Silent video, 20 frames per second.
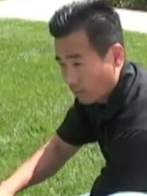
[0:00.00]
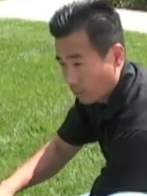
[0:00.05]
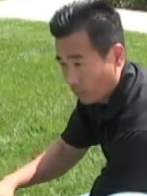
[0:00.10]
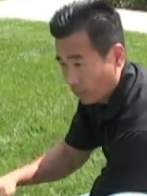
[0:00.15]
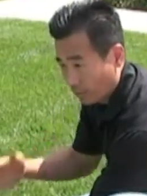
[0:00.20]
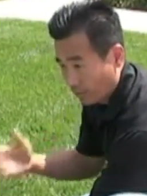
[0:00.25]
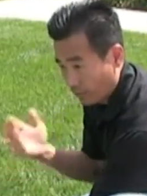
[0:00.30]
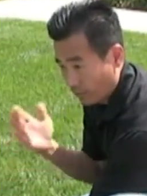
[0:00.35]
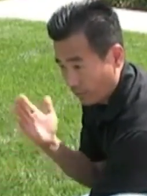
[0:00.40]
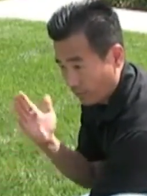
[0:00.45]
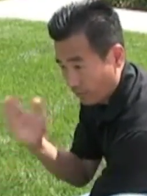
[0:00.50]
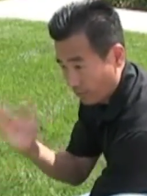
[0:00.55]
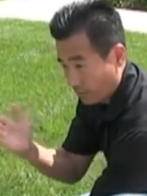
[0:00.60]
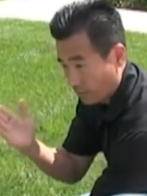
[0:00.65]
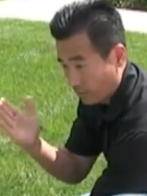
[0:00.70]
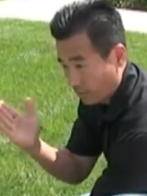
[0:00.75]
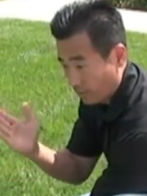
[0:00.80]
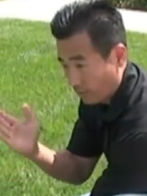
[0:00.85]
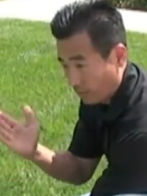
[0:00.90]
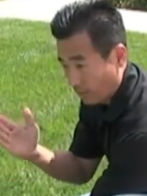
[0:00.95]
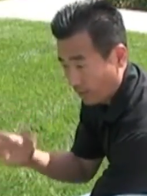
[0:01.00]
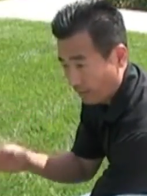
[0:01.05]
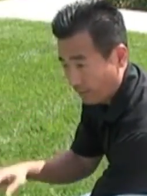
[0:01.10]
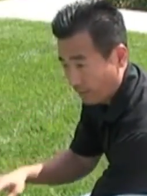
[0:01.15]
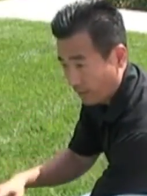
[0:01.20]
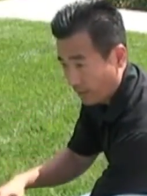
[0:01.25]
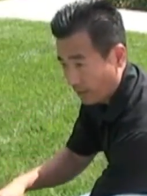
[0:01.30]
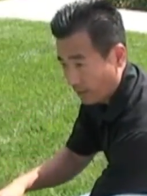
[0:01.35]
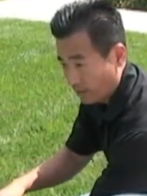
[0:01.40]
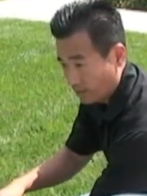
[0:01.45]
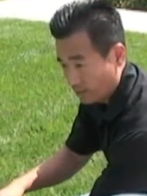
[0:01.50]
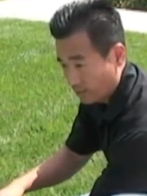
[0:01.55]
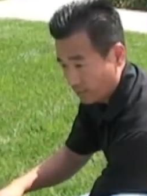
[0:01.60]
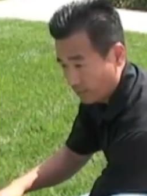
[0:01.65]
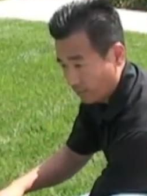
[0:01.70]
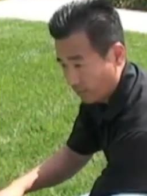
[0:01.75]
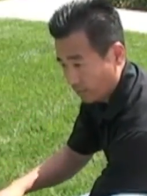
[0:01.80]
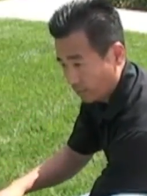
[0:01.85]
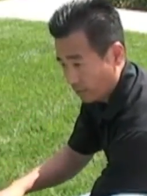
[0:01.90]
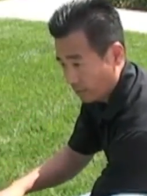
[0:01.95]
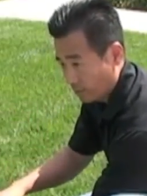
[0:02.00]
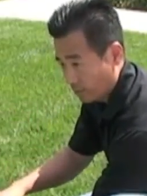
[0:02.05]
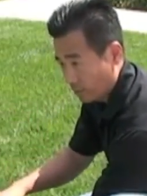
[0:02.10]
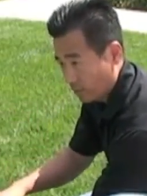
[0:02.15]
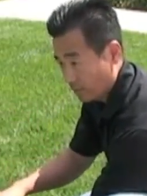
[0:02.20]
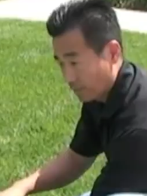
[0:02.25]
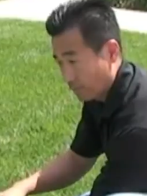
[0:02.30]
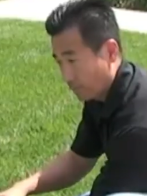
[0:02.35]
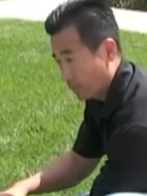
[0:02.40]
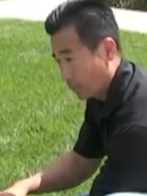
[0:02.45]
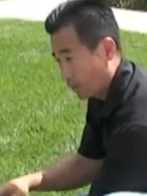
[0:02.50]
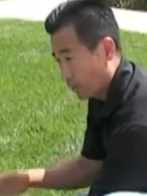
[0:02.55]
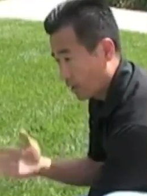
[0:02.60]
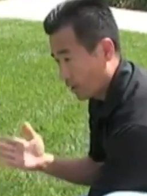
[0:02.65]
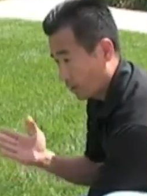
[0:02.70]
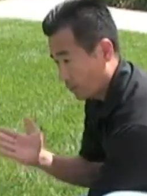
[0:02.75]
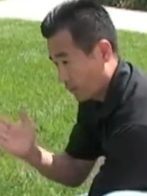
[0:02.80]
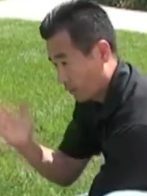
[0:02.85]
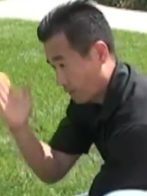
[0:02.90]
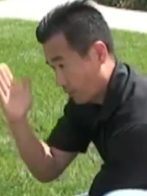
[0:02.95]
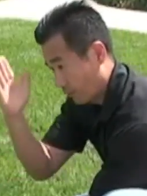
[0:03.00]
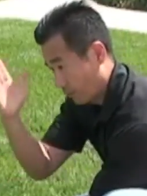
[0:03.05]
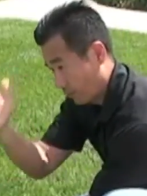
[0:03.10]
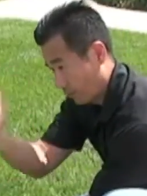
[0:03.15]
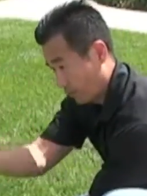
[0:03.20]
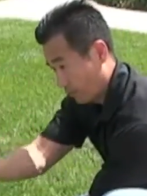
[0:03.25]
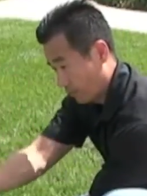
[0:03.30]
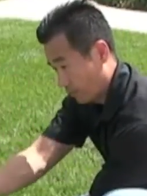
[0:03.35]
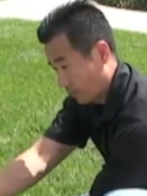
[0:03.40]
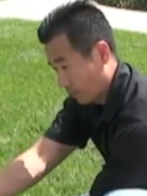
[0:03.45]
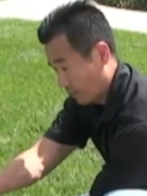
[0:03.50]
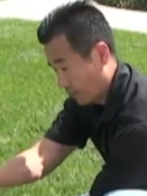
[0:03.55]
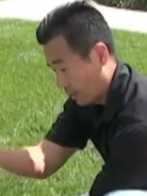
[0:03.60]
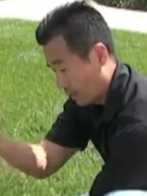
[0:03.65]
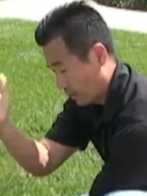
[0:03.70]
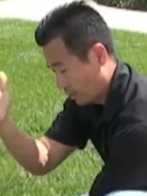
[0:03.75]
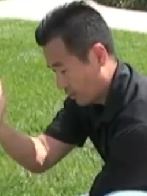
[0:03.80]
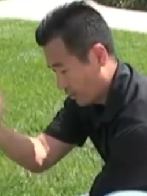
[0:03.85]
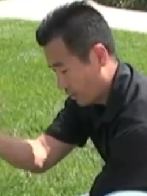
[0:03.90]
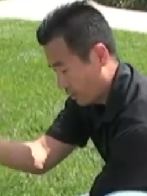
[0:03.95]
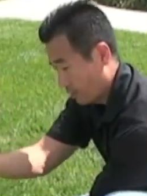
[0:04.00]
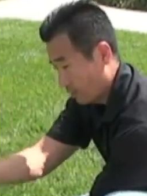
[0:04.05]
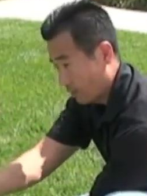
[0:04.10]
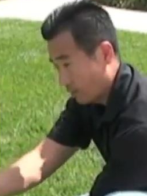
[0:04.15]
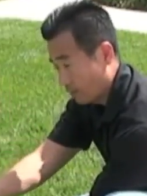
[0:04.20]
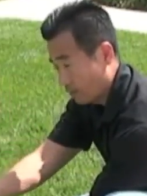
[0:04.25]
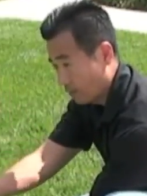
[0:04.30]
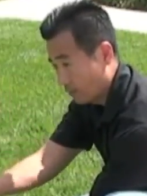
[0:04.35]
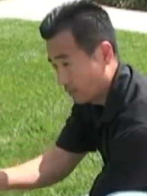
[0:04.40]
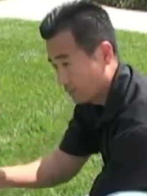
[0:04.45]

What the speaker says: with your left edge. For example, if your concrete is aligned here,